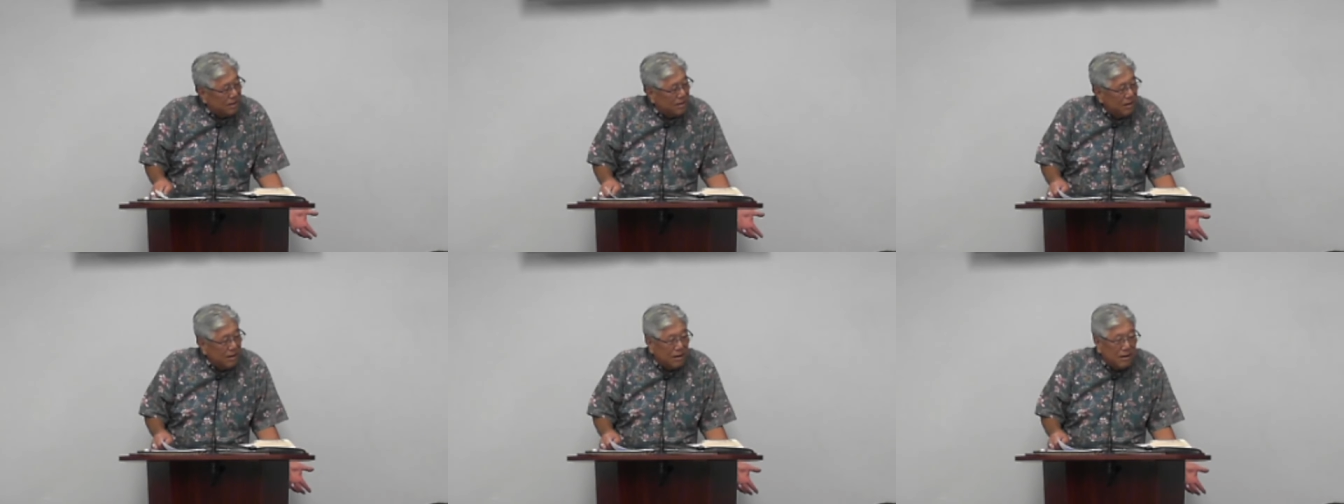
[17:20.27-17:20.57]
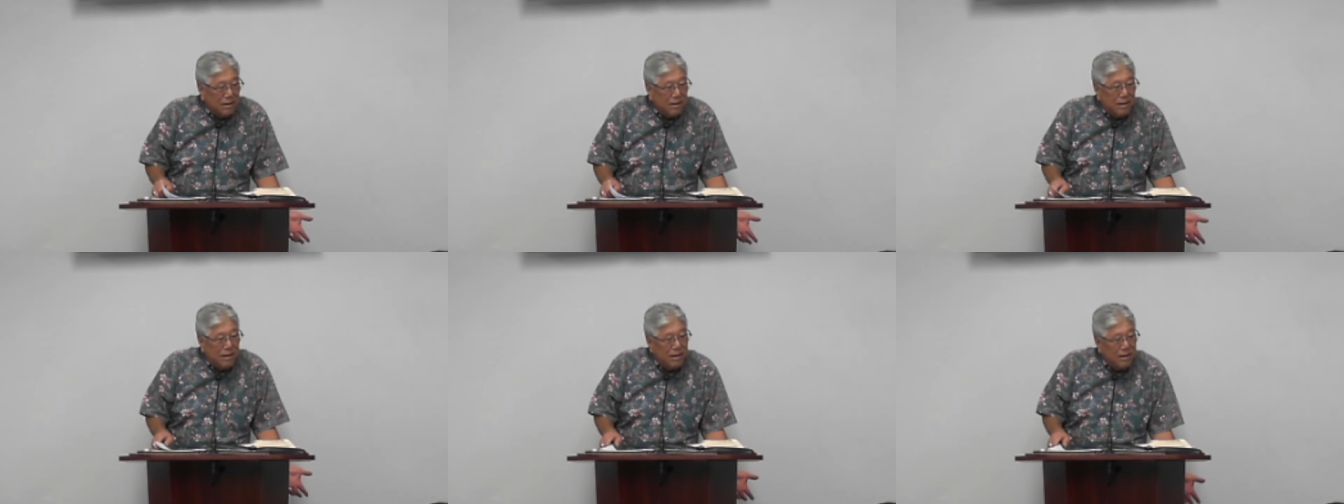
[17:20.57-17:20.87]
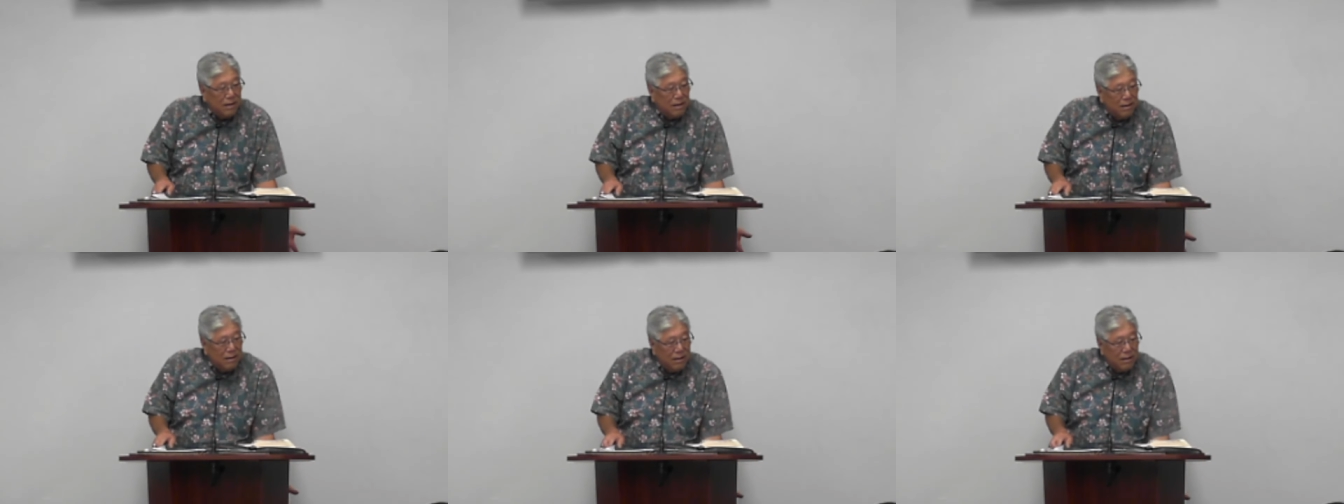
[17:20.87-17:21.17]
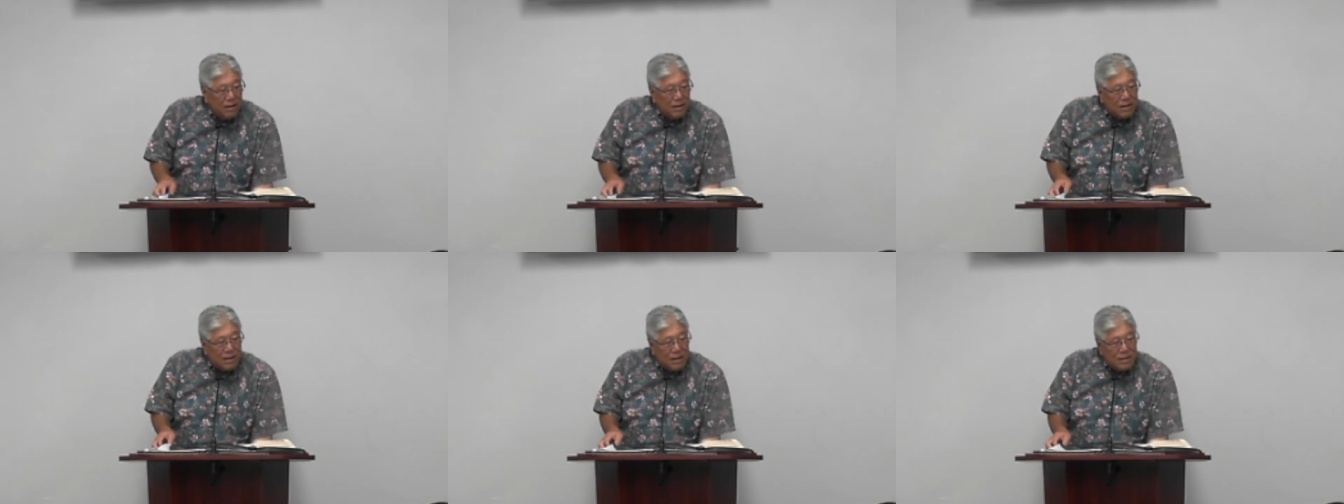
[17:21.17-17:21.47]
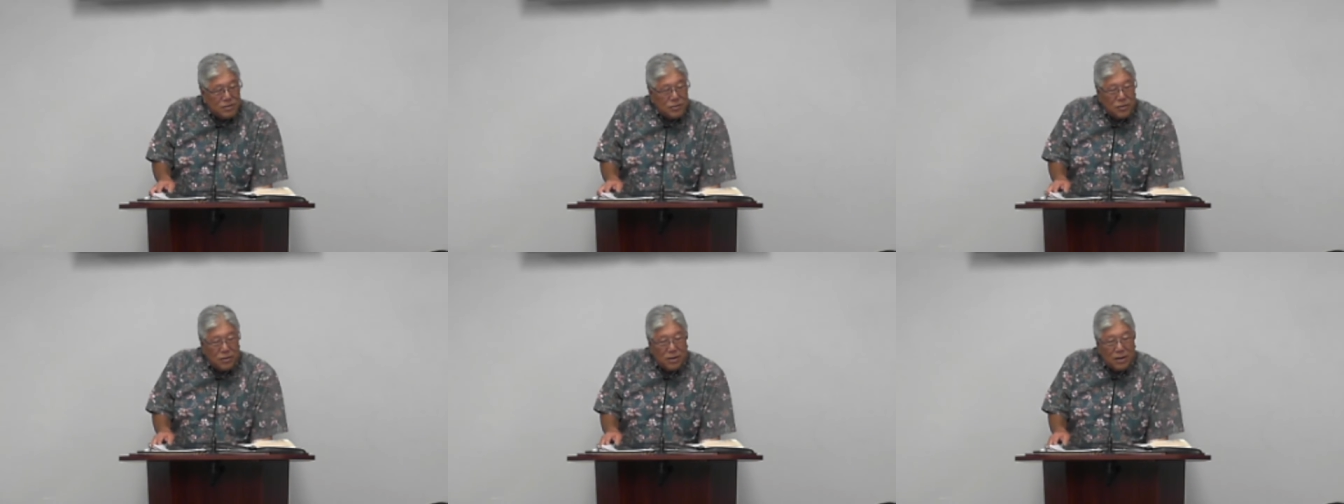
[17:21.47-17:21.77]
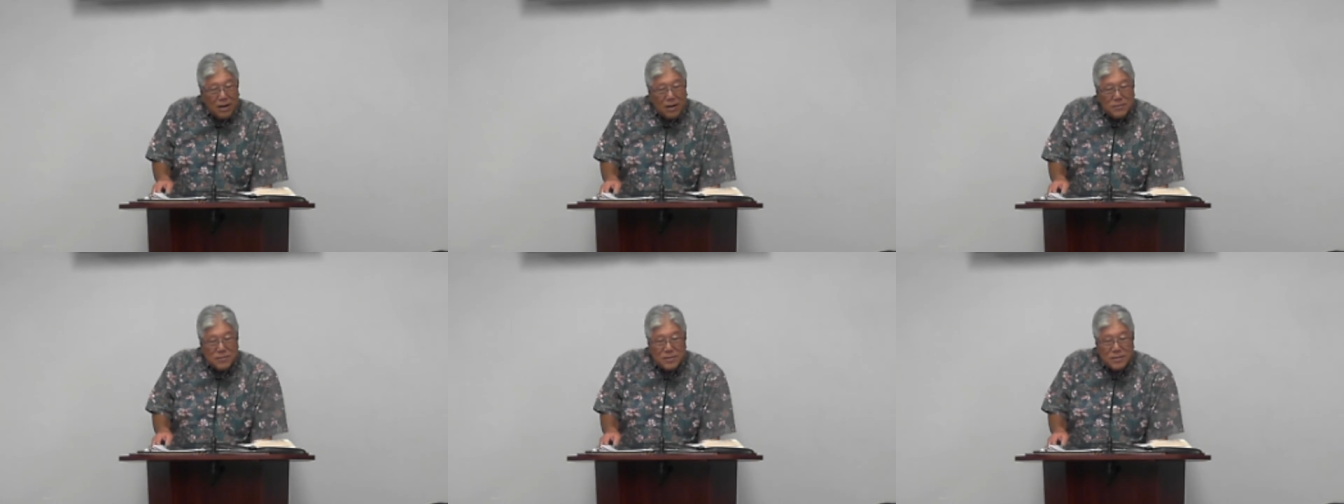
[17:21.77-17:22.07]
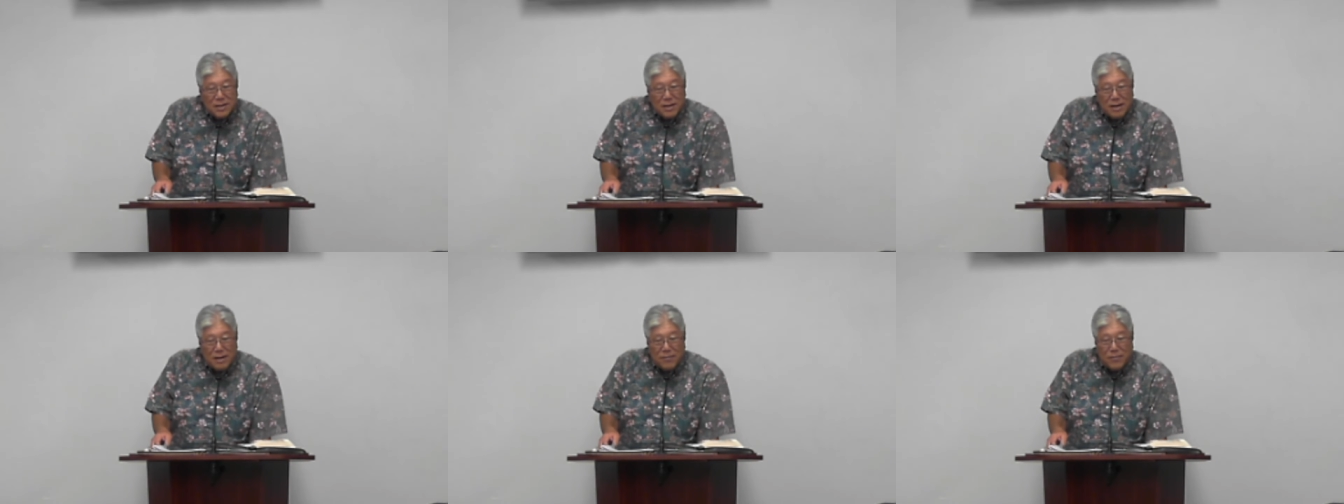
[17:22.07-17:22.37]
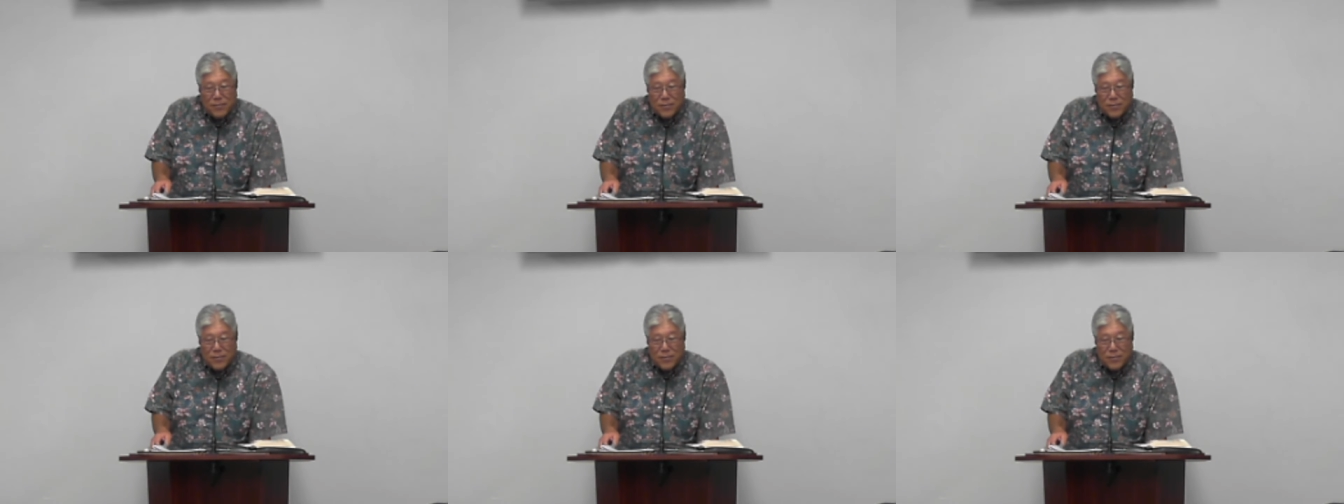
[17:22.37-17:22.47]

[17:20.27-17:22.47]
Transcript: take a knee, get your glove set up